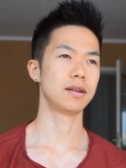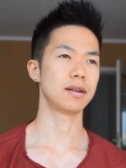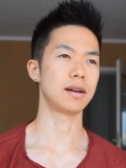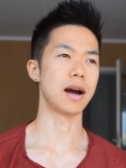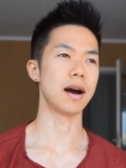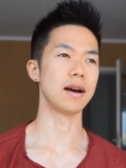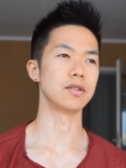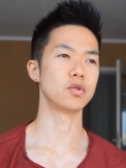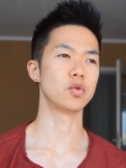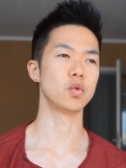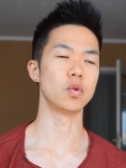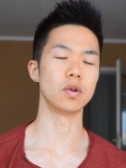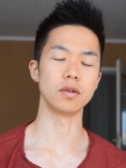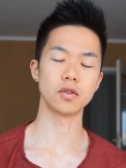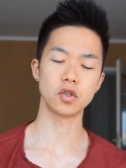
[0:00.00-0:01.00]
guys
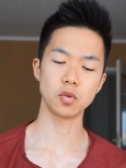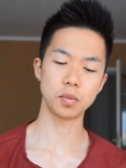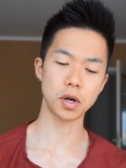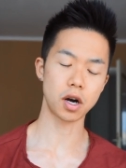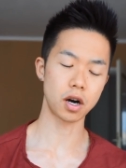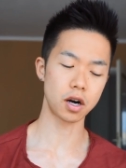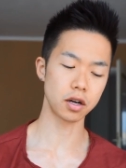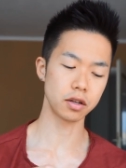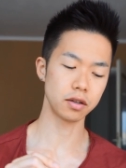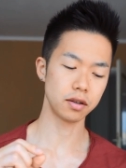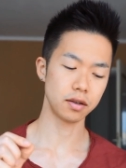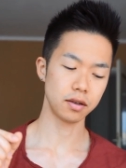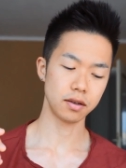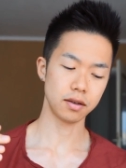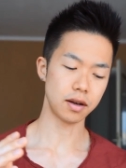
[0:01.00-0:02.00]
who are super hard,
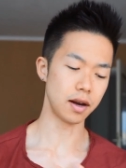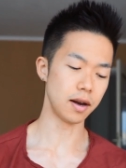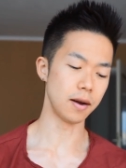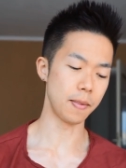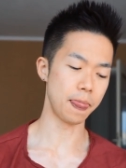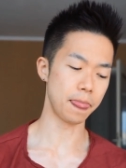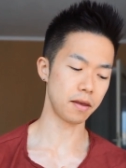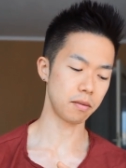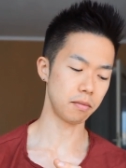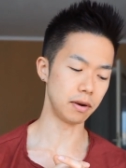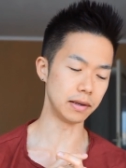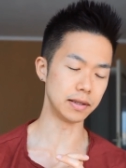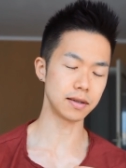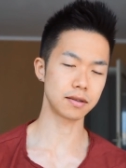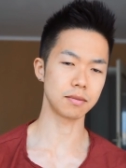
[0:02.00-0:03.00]
um,
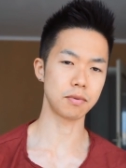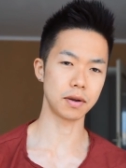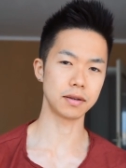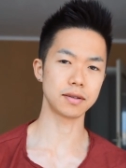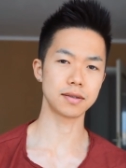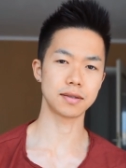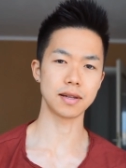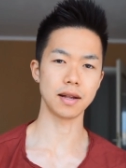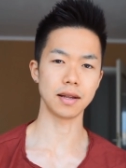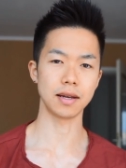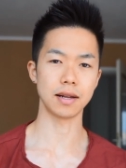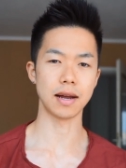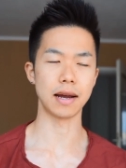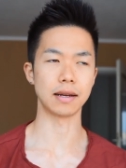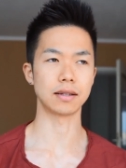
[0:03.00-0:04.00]
very disciplined to study,
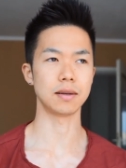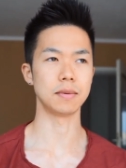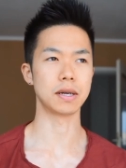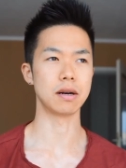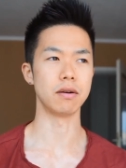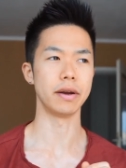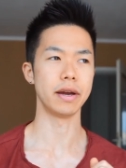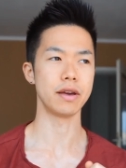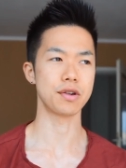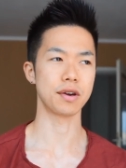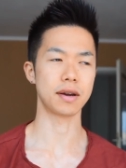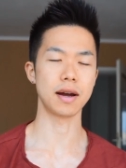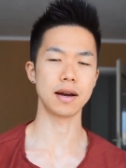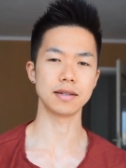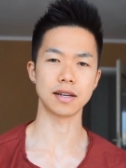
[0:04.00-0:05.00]
like typical
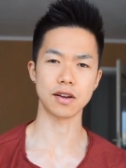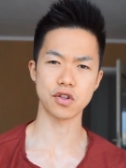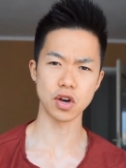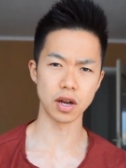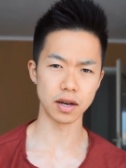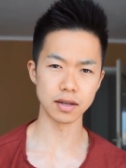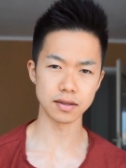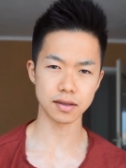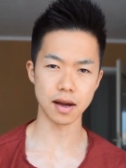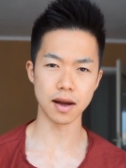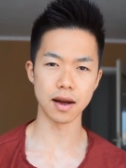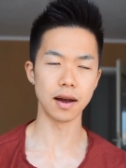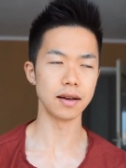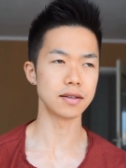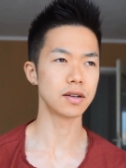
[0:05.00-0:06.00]
Asian guys, like Chinese
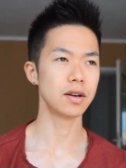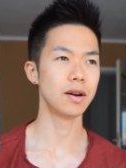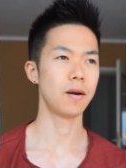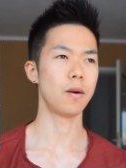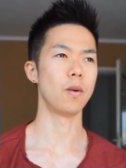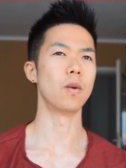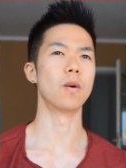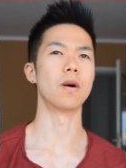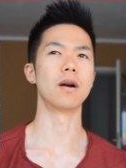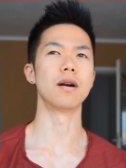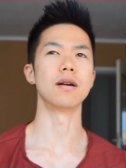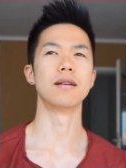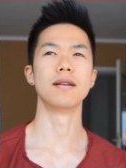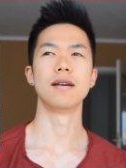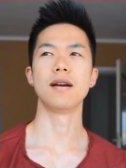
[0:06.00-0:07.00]
guys,
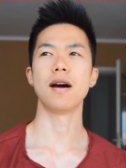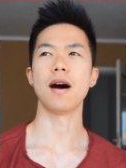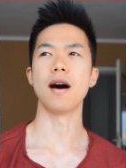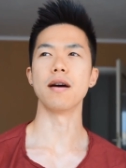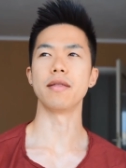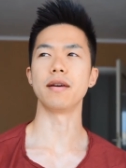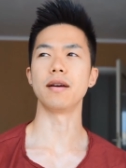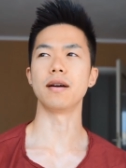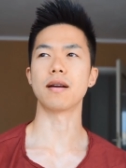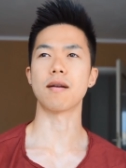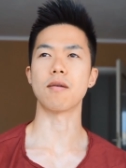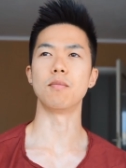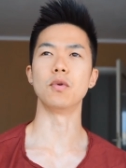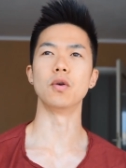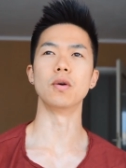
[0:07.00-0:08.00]
or are they a
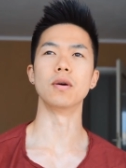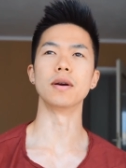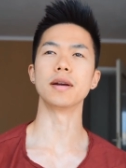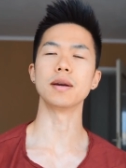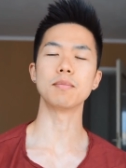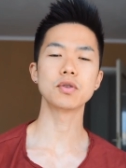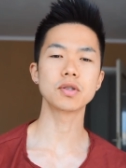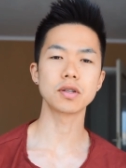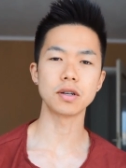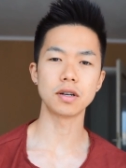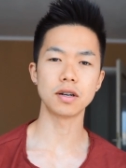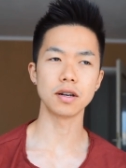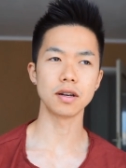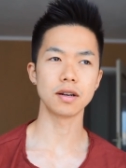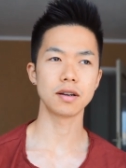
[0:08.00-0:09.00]
little more
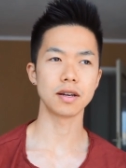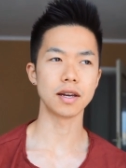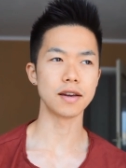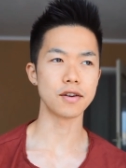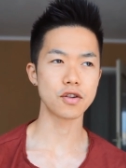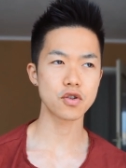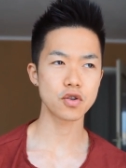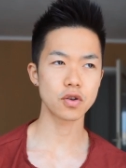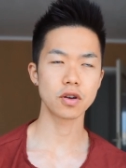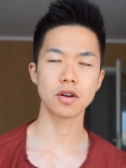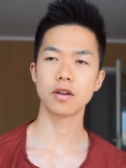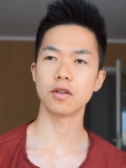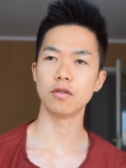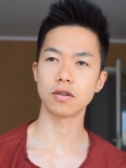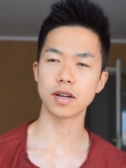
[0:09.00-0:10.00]
hipster-ish
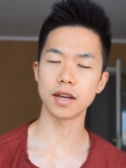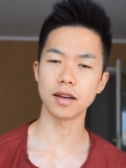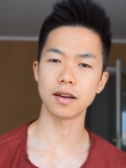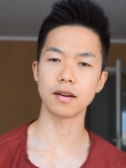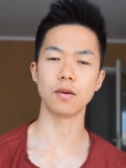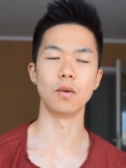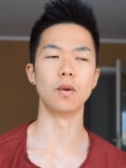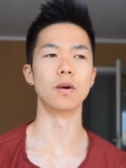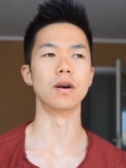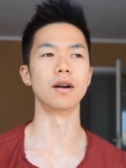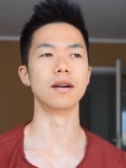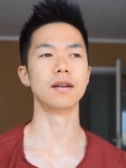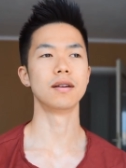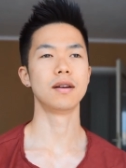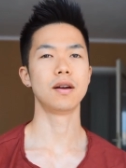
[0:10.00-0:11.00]
looking
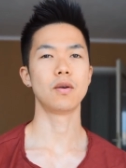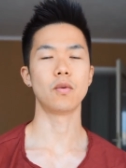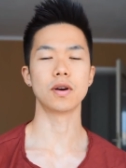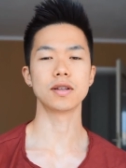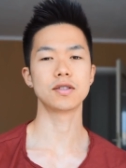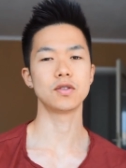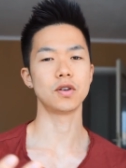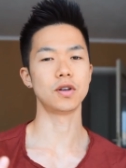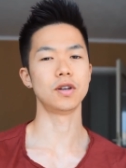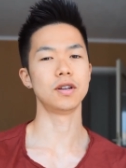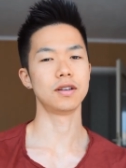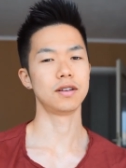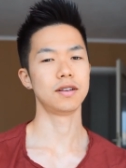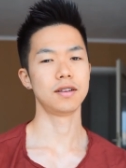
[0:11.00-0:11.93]
or what is your